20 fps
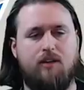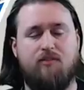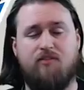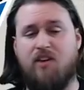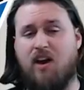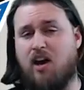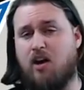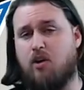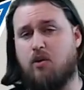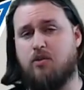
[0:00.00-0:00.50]

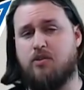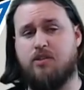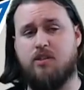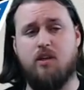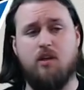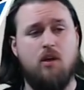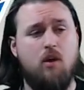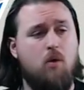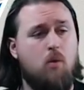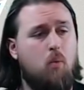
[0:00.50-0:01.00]
fouls,
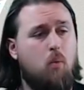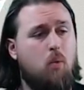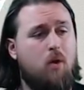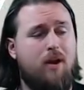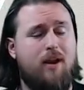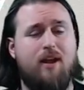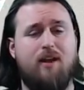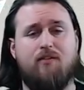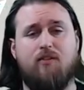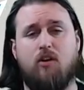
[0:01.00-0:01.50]

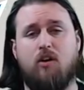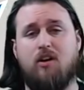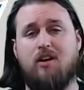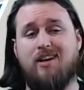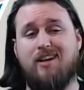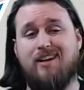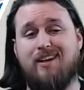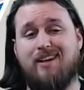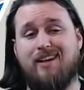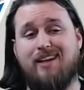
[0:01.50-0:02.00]
whatever.
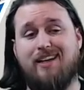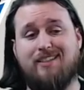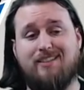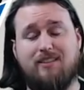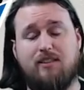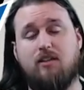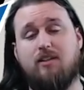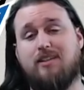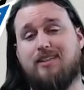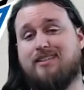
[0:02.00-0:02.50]
He
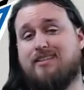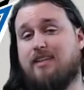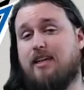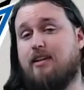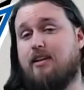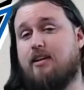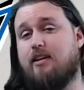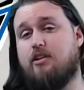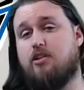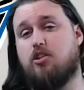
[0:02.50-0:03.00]
still
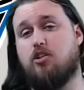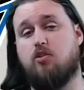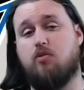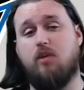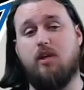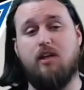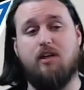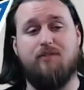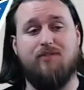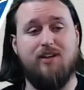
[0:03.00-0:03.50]
extended his
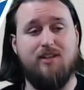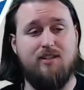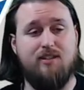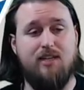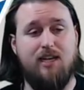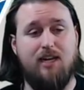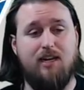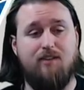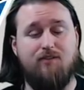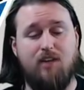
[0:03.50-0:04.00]
streak of
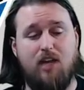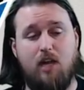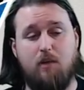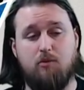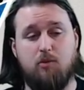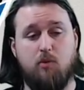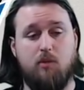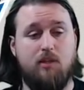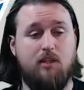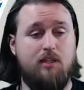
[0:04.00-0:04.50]
consecutive
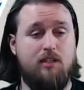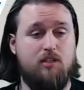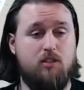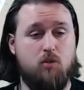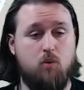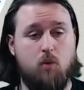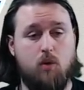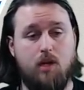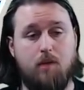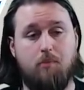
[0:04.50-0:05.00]
games with at least
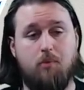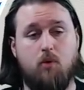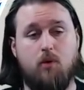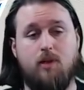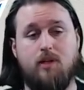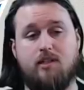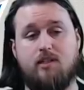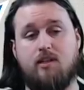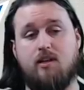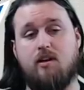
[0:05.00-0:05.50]
20
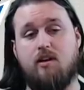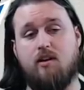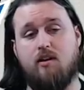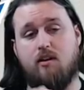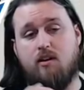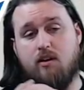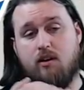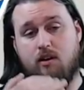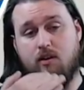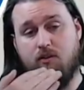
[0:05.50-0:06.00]
points,
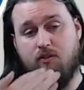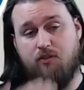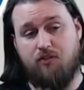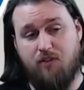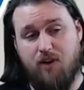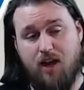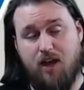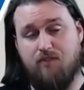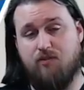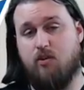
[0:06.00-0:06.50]

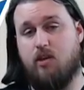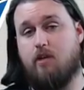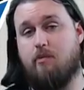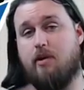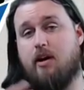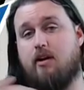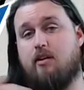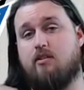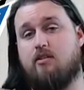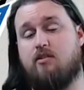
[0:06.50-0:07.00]
five
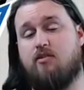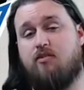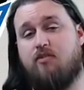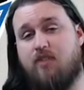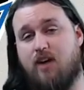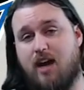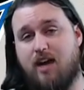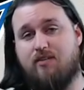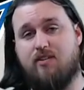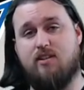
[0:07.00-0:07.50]
rebounds,
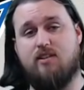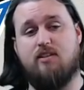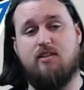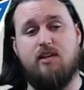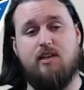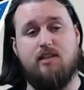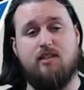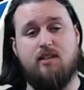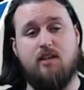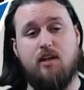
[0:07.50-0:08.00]
five
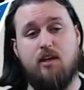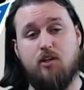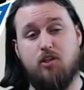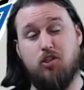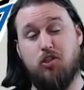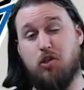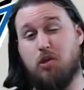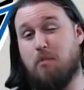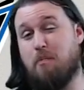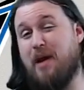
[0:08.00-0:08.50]
assists,
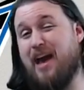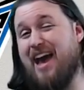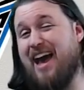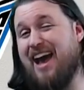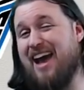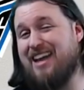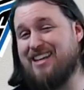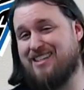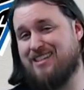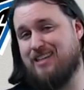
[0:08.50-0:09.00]

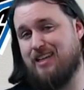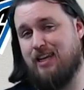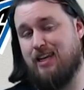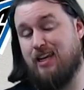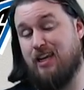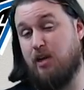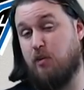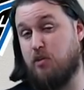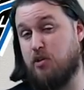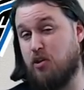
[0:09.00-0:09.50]
surpassing.
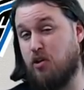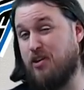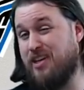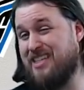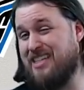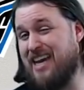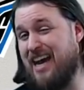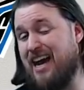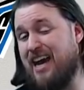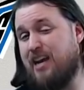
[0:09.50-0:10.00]
He was already
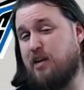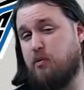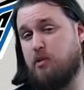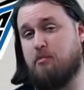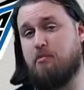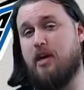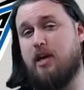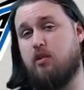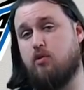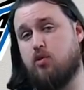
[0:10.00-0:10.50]
tied
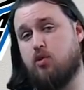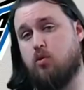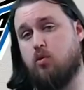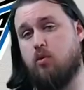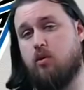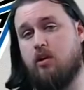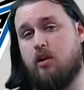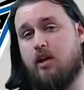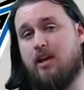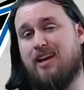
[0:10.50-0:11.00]
with Michael
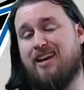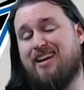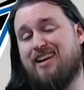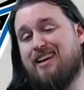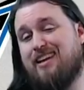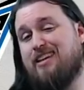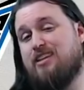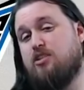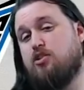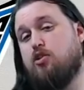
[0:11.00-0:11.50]
Jordan.
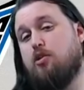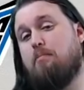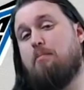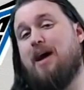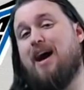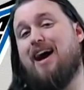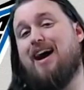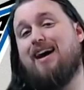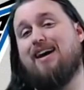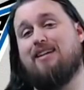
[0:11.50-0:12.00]
He has
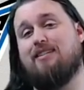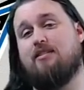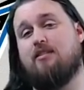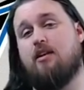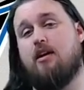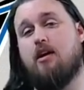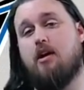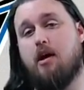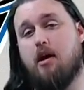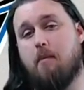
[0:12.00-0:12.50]
surpassed
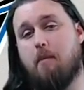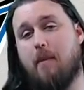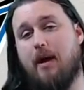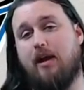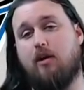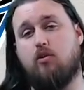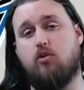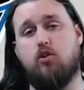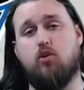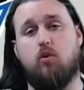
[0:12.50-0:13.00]

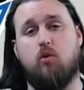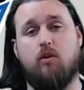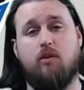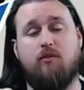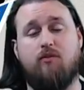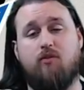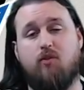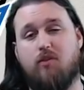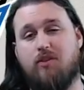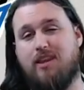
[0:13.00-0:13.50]
Michael
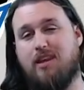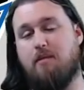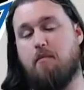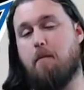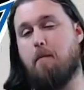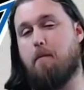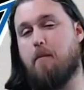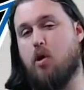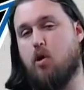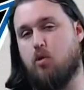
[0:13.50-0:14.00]
Jordan for the
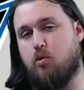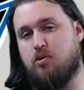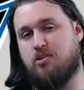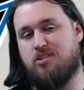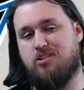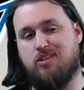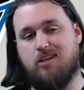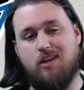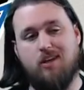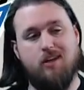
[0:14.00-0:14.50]

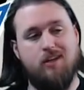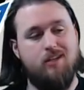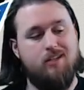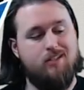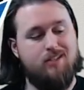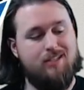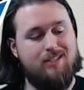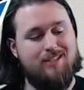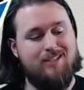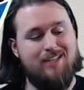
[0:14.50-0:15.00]
most
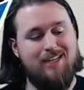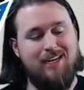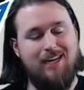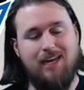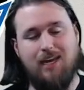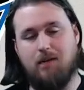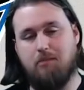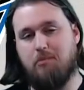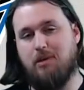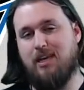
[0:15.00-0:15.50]
since the
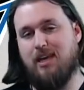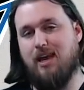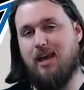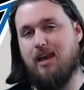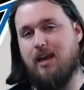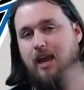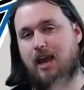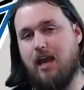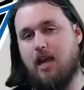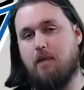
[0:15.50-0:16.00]

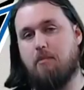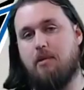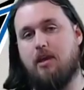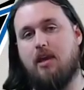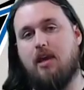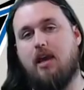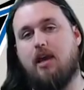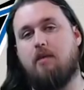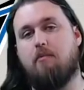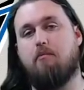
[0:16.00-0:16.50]

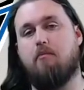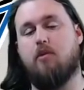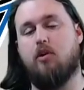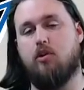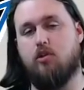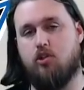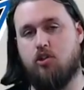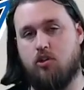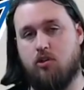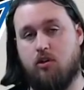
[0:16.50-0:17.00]
NBA ABA
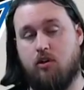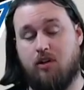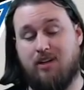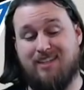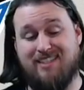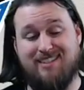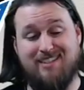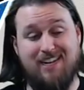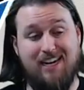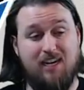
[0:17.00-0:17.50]
merger.
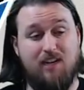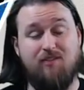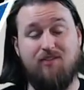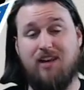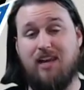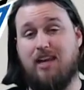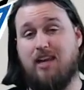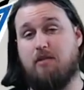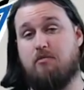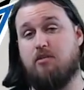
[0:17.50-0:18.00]
Consecutive
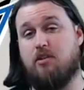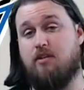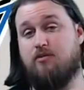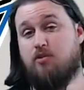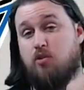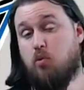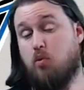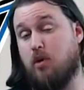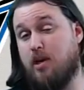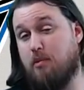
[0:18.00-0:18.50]
games of
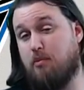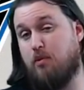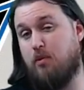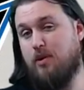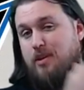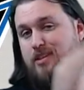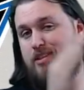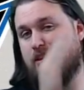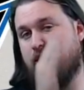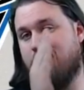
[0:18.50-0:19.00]
20
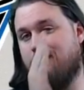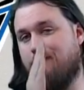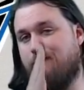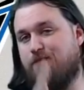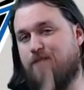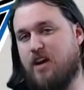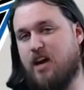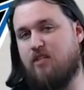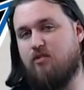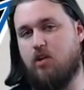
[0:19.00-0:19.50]
points,
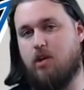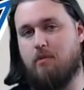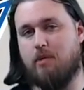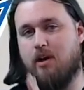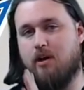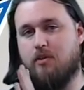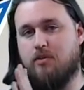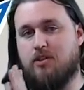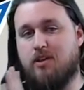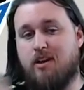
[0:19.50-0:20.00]
five
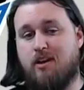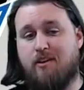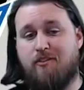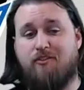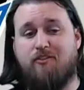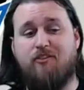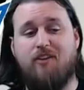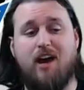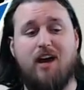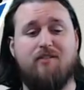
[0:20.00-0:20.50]
rebounds,
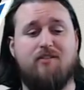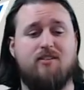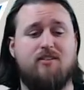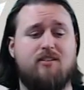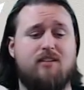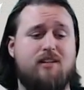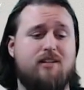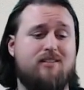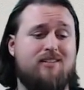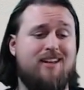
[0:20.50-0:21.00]
five
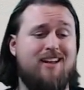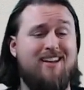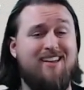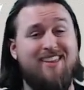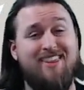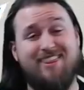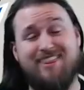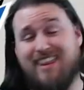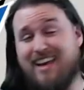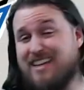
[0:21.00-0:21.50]
assists.
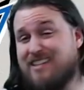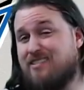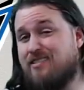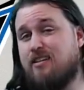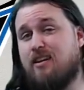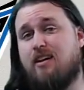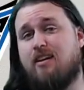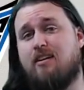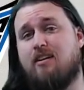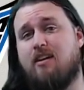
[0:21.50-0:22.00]
That's
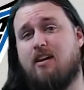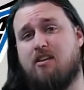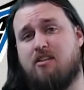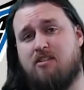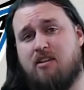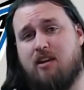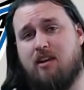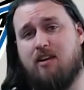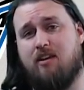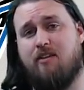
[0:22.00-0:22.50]
not
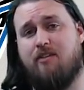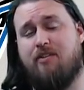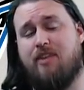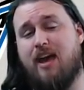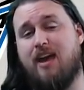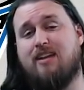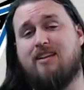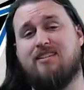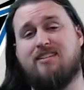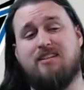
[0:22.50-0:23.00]
nothing.
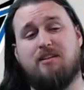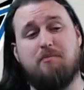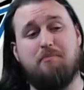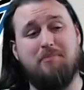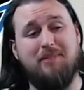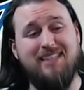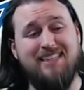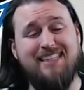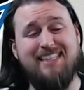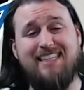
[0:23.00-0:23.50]
That is
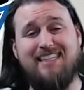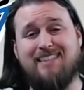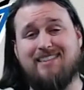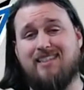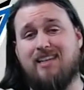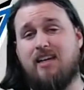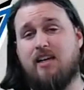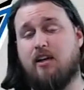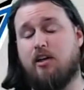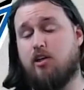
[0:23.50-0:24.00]

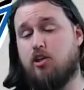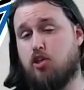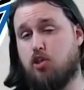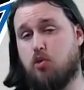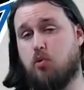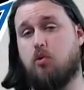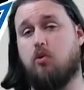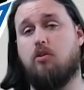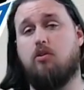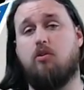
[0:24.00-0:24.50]
complete
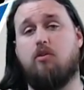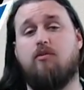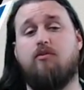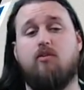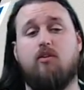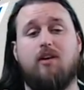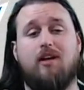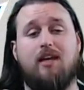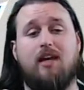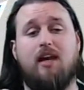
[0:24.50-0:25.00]
control
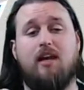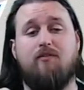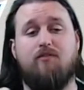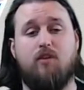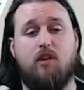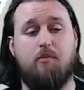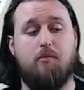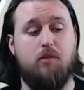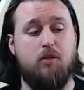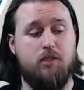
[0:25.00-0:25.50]
over a game
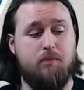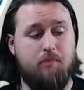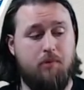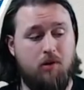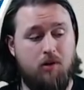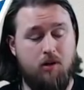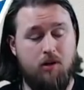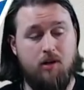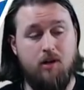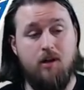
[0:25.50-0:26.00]
for the most
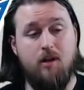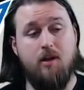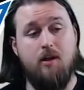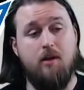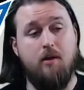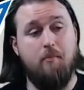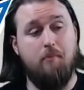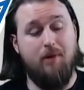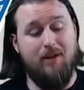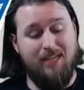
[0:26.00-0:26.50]
part.
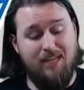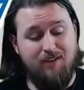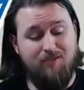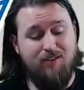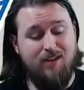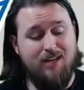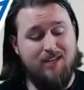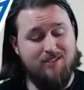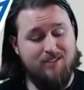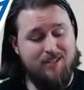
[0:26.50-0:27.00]
But
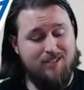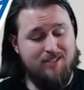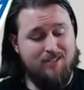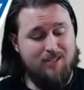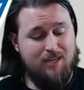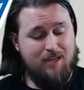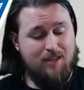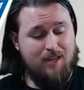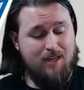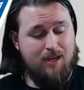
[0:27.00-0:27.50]
even as I
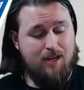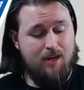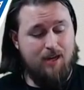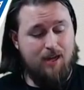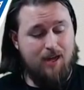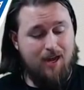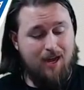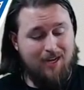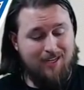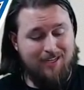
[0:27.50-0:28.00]
say
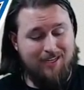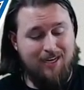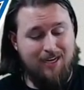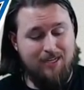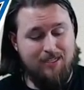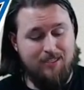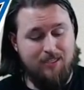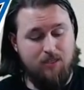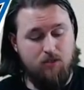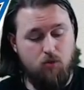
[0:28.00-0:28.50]
that, I
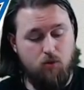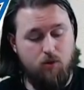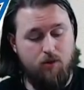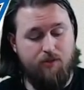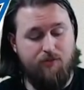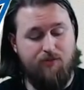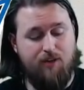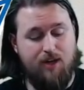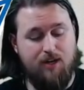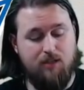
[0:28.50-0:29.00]
can't ignore
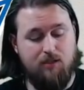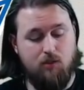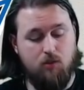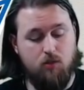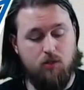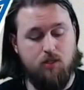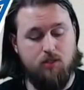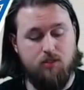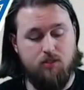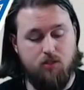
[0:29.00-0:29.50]
the fact
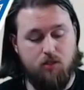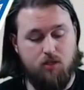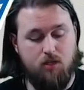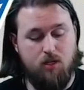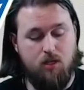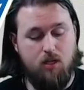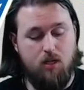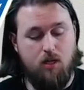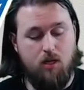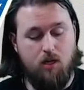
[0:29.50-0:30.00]
Luka
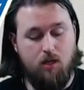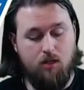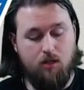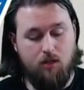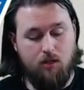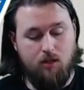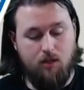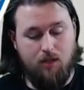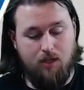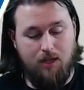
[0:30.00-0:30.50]
took a
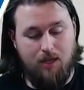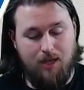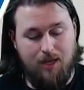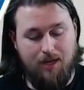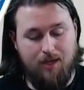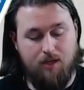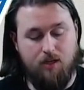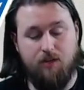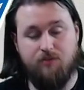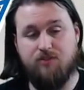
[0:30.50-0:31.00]

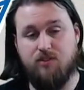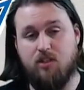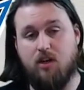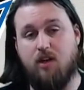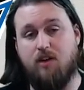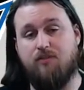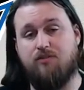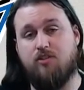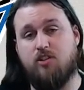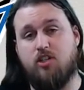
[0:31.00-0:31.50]
lot of
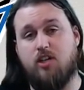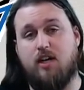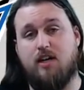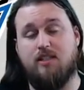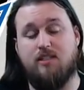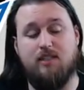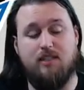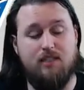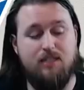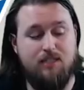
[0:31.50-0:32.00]
tough
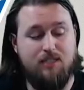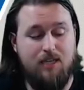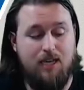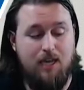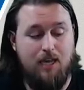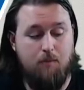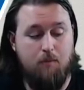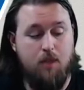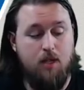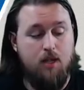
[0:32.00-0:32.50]
shots in this
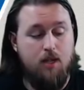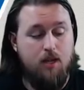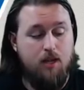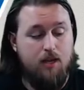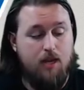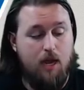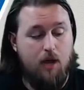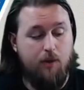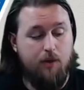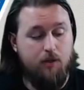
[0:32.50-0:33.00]
game.
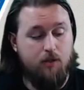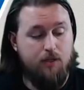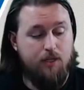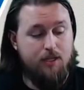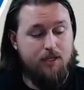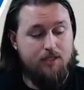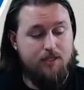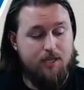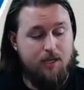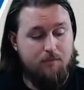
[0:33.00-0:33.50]
Now he only
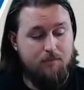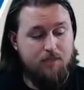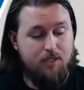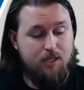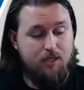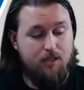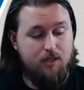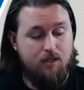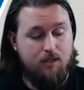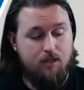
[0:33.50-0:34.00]

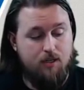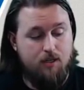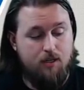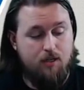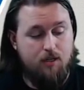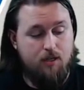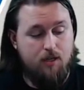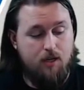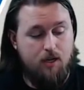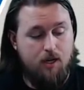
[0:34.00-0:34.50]
attempted,
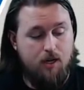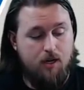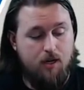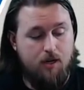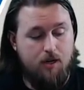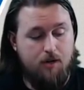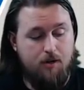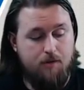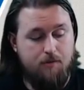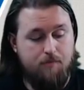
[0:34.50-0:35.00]

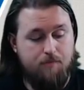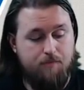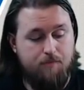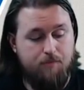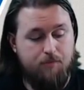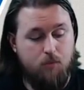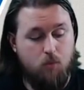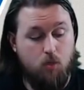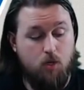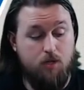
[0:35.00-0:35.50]
um,
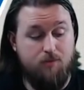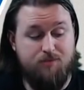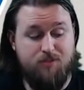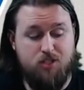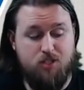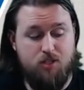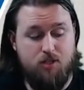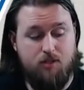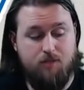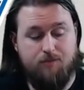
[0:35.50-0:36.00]
well,
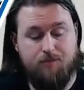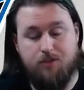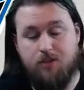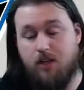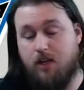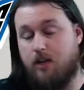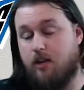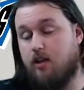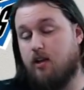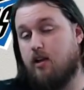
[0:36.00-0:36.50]
shit,
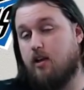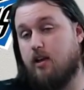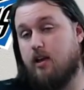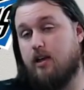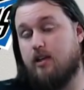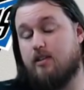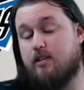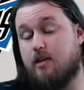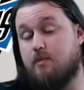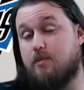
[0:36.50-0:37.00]
shit.
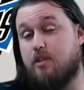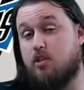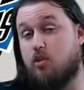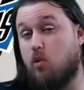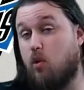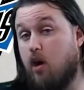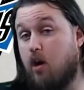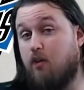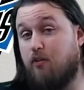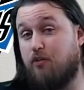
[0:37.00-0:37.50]
He attempted
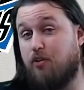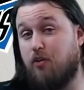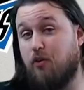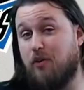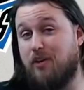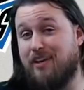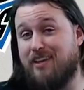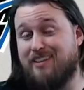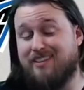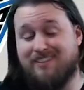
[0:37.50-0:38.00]
12
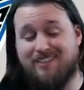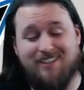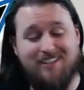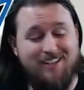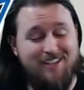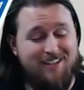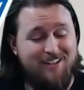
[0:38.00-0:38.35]
threes.